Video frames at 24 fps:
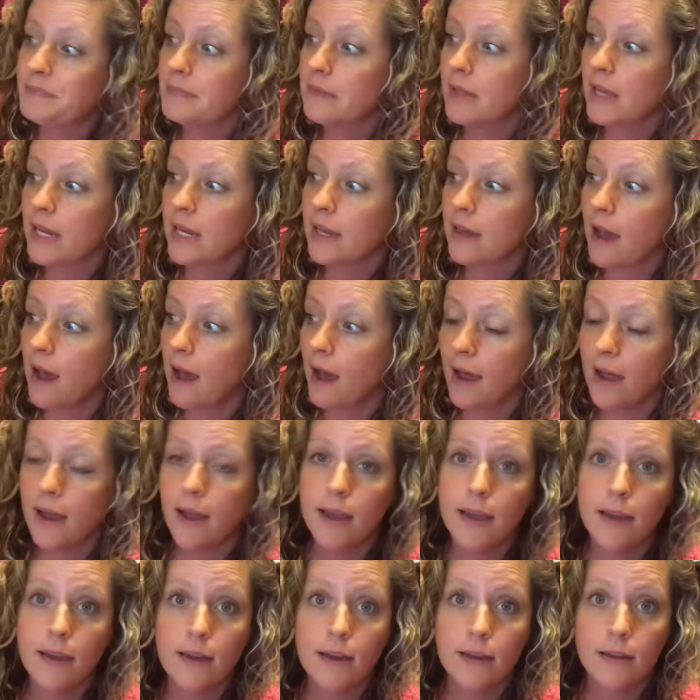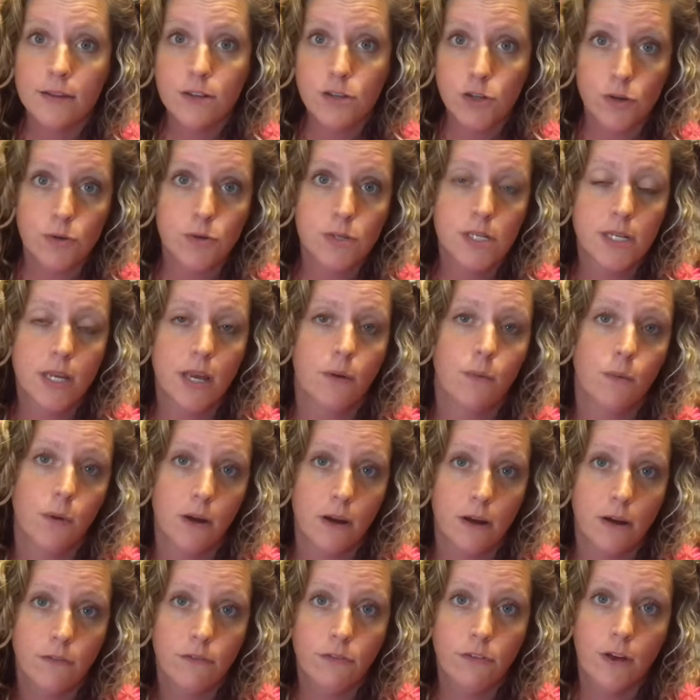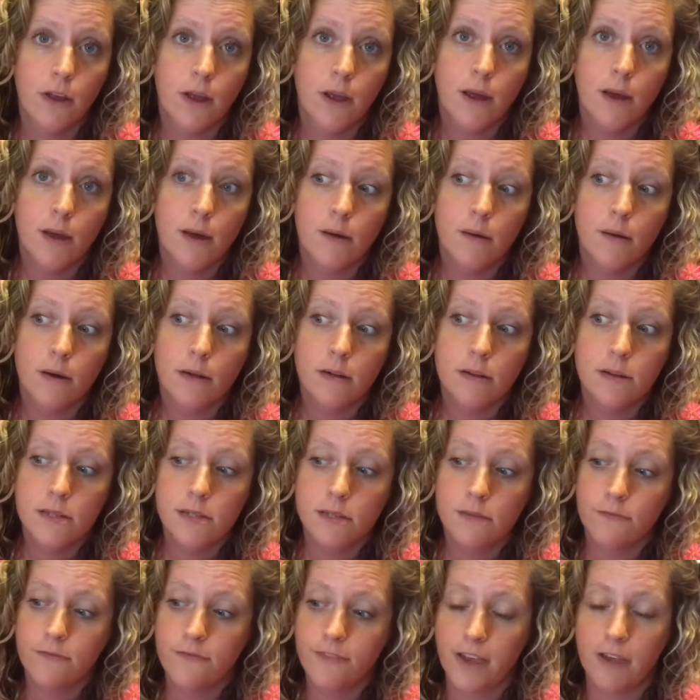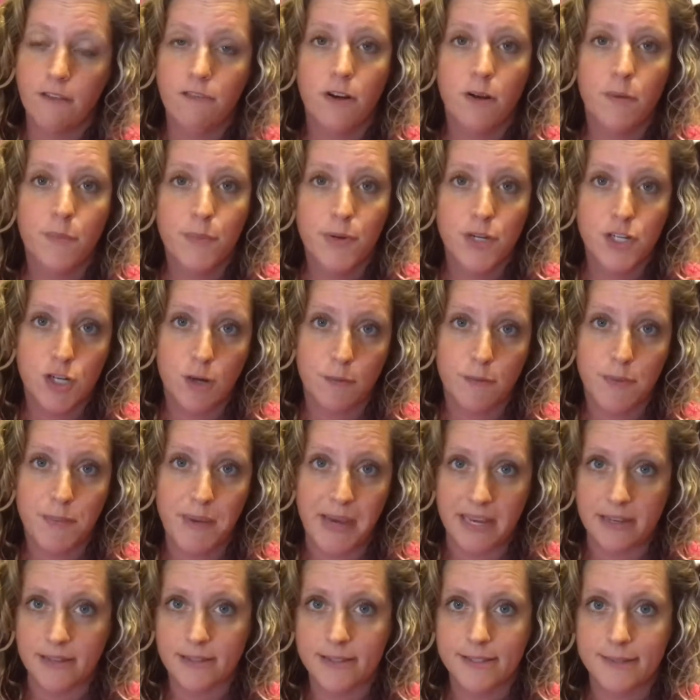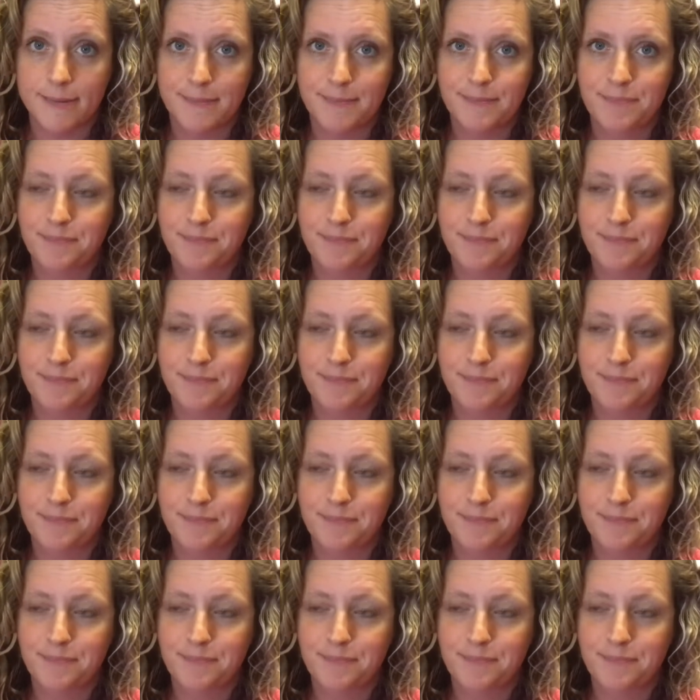like, I chose to get rid of some favorite pajama pants.